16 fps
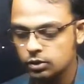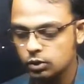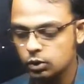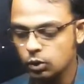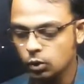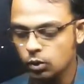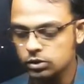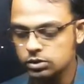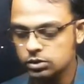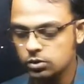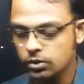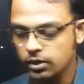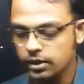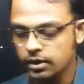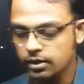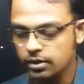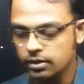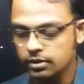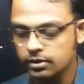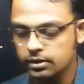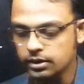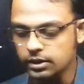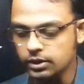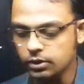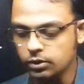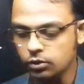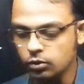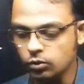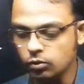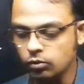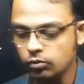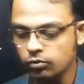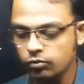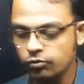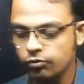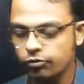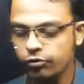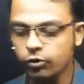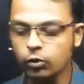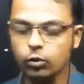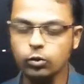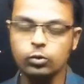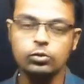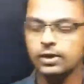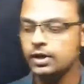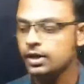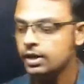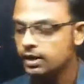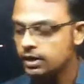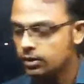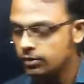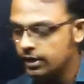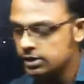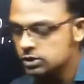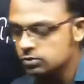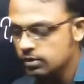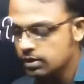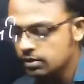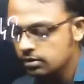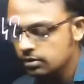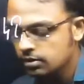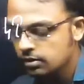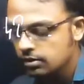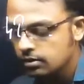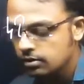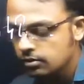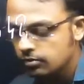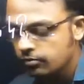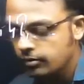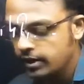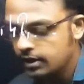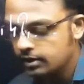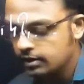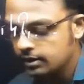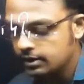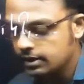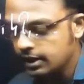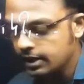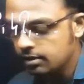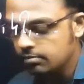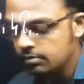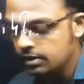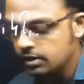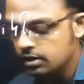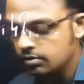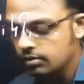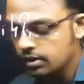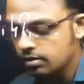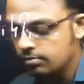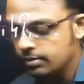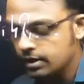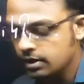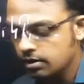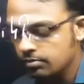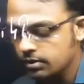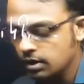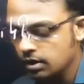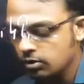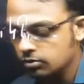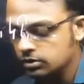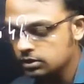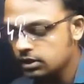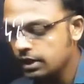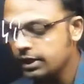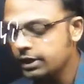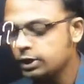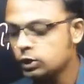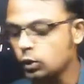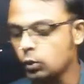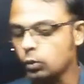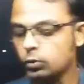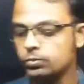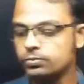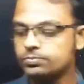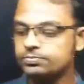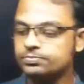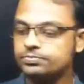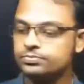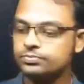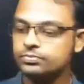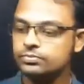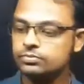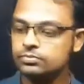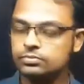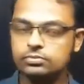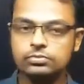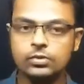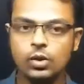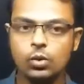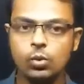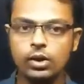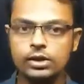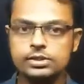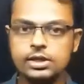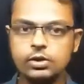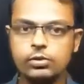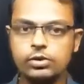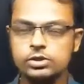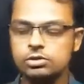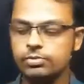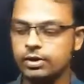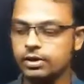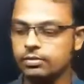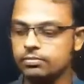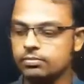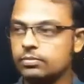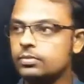tau square into 4. Now next one, when the time interval become now 3 tau, what is the equation become?